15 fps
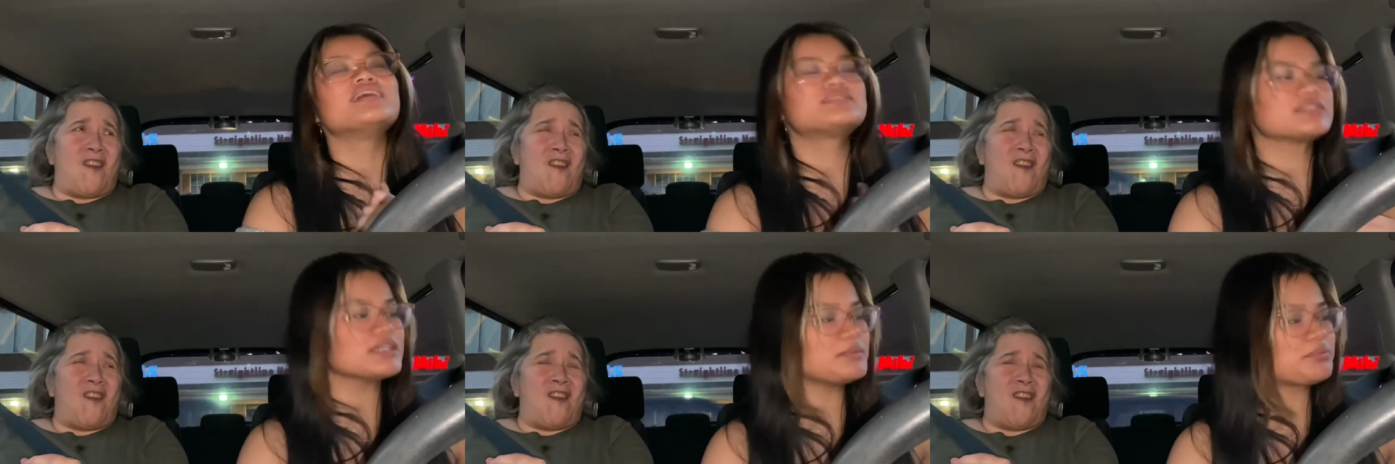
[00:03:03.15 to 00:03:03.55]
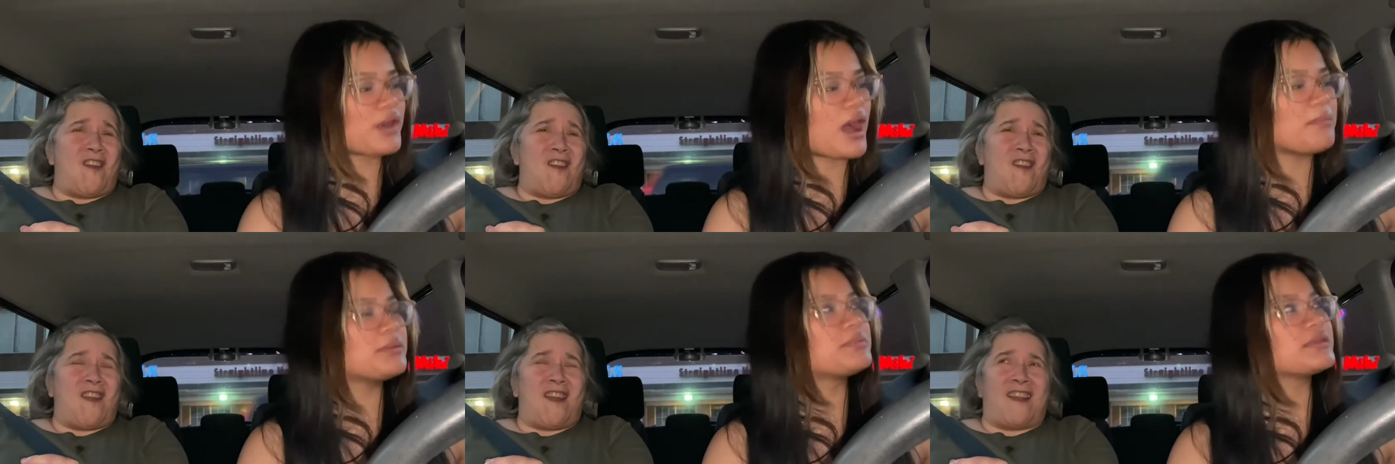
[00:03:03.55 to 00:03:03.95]

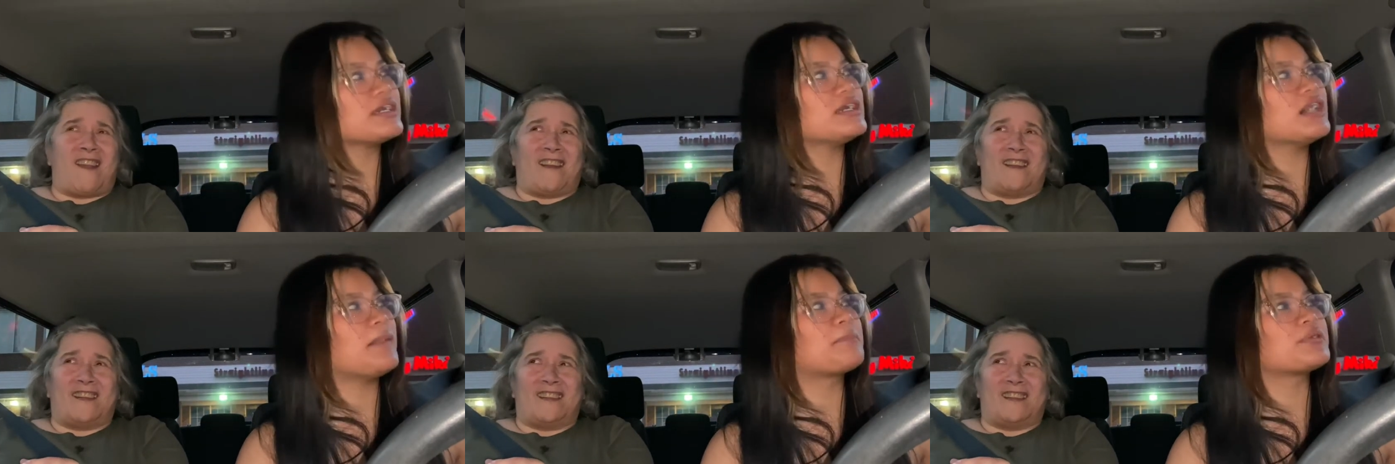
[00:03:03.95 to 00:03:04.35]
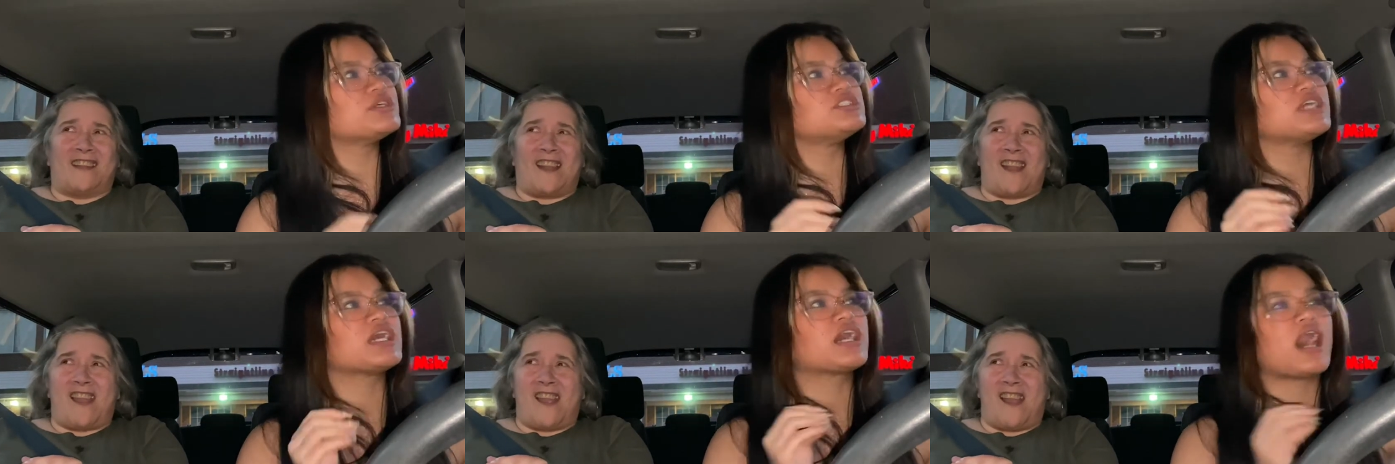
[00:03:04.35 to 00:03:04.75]
Speaker 1: probably appreciate
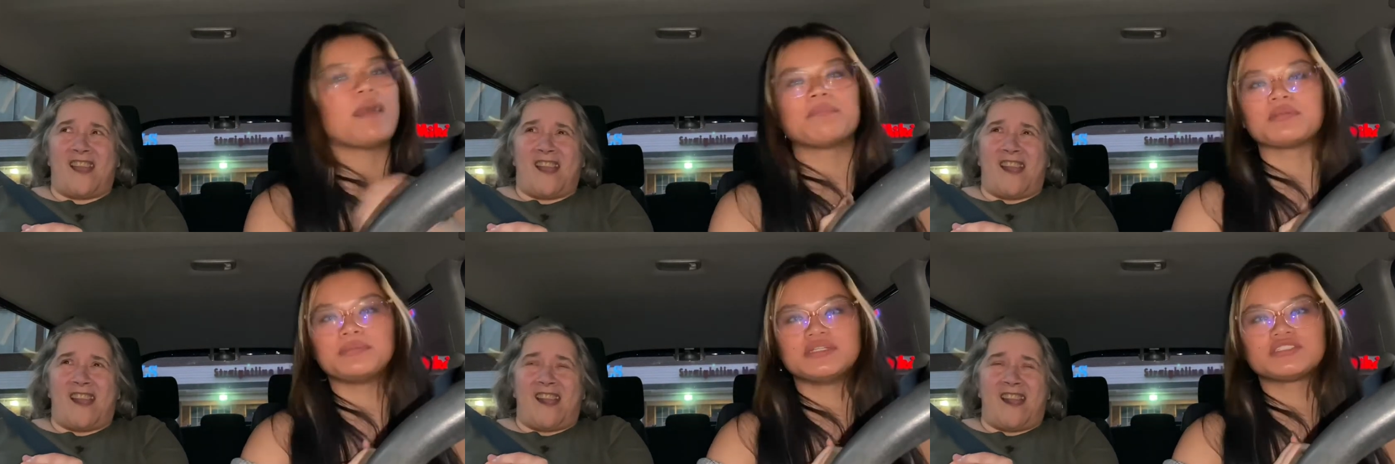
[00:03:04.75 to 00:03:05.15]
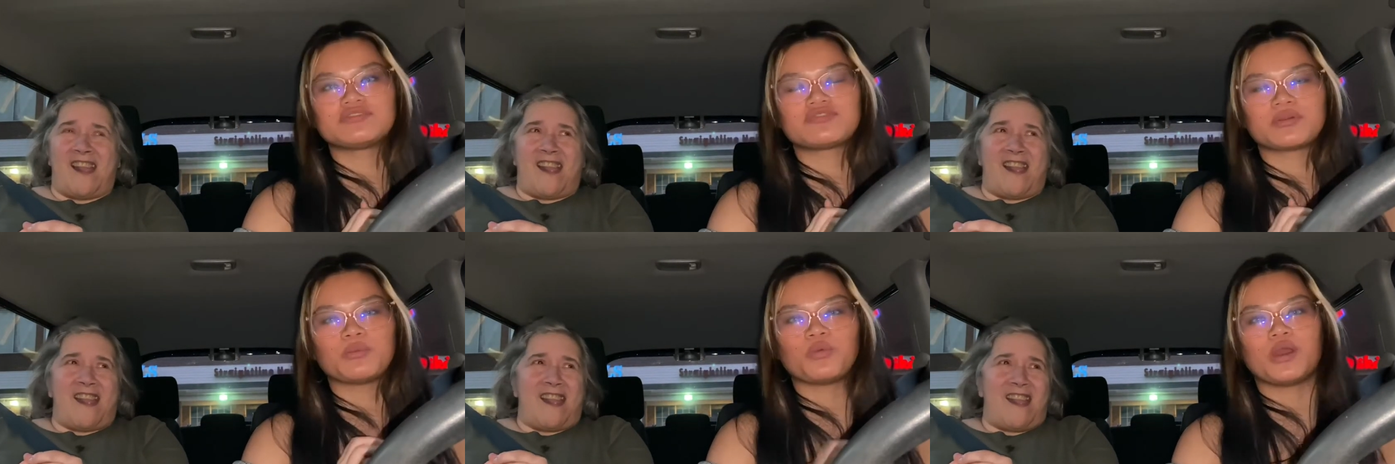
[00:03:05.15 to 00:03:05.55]
compliments from
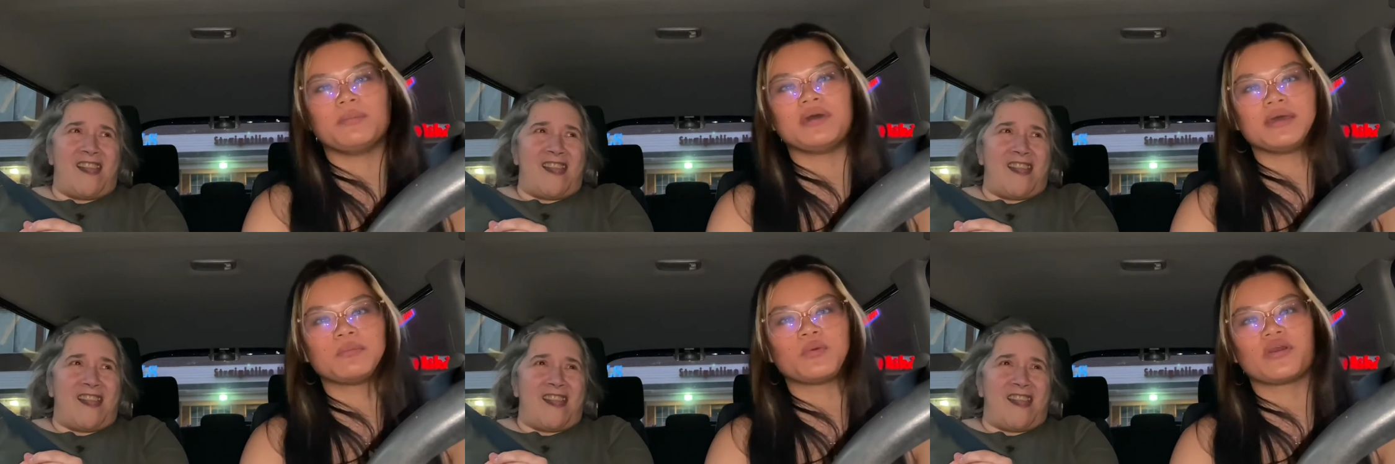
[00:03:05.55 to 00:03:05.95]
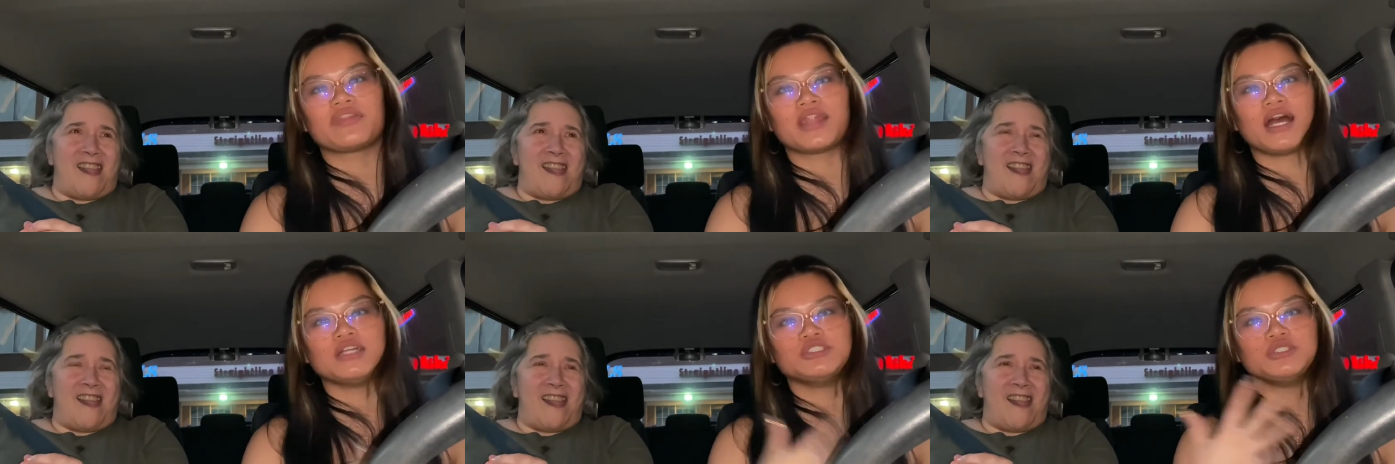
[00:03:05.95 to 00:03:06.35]
women more than I
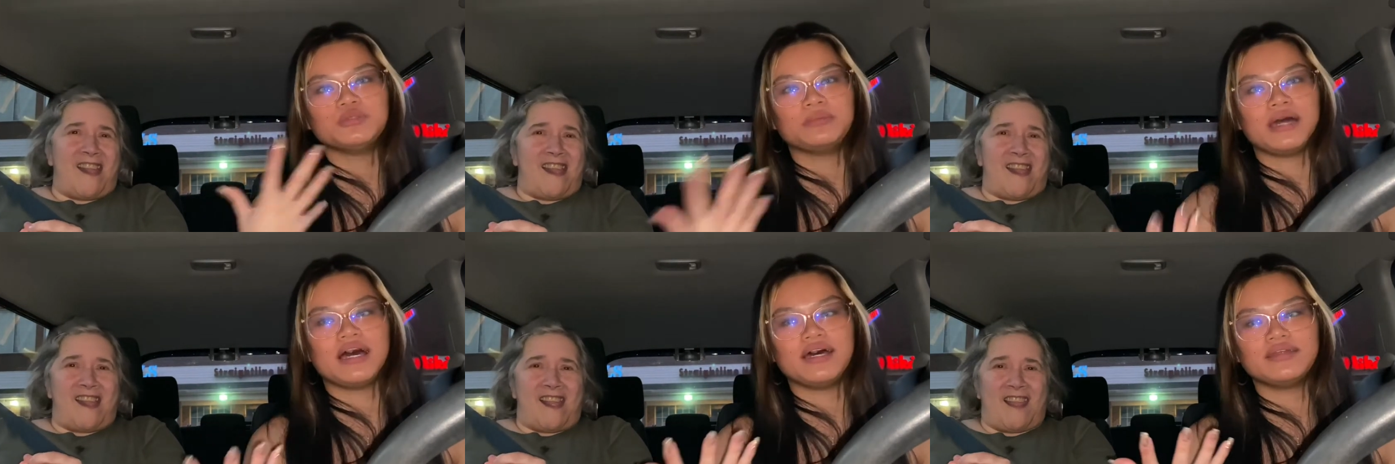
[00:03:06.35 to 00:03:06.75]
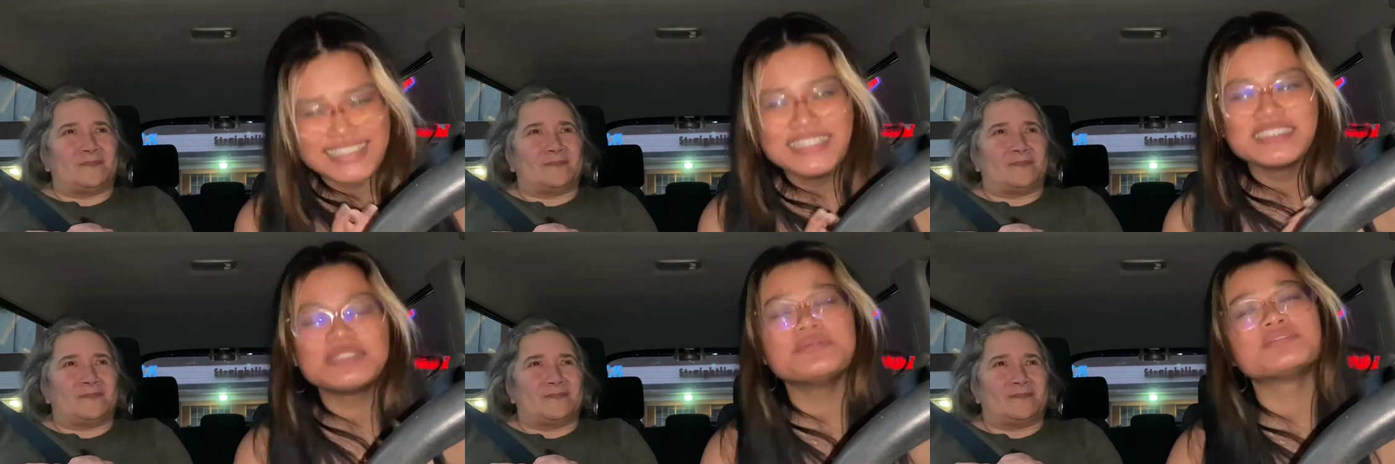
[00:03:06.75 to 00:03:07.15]
do men. She
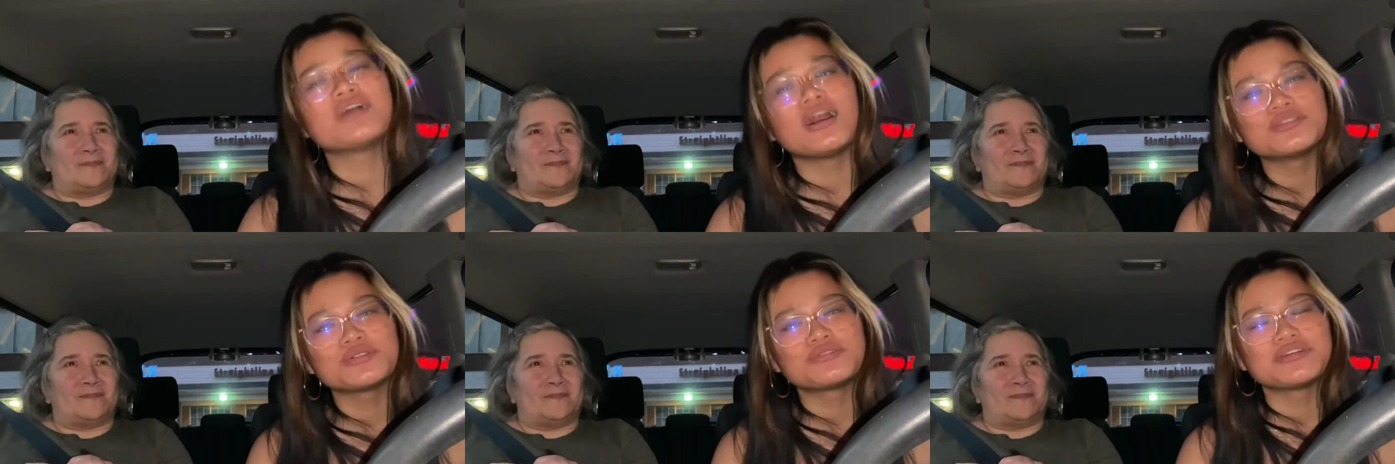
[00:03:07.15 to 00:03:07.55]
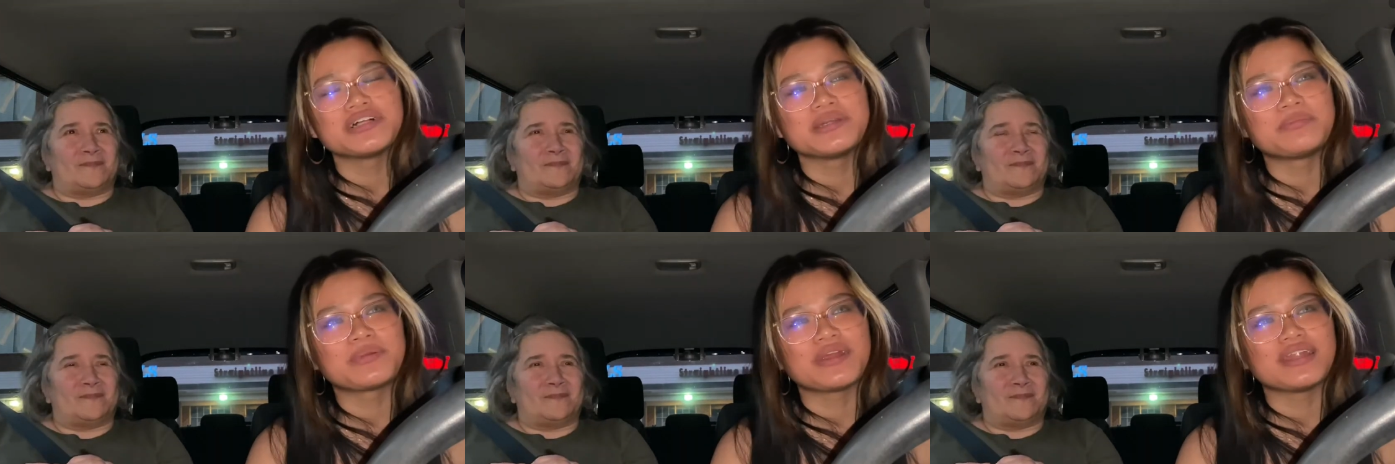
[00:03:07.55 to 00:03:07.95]
was also really
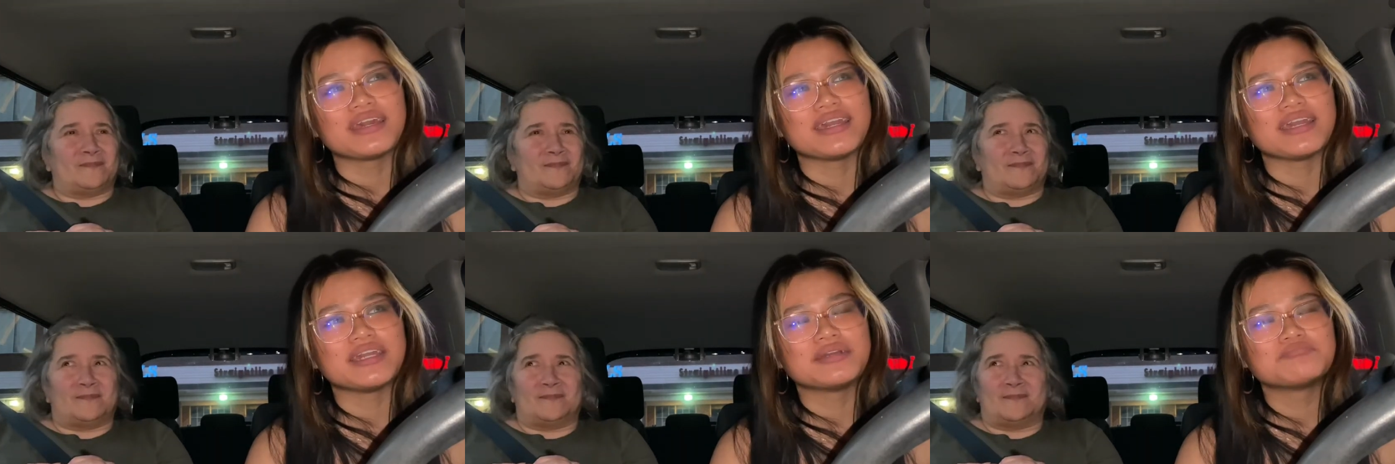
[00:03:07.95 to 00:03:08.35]
pretty.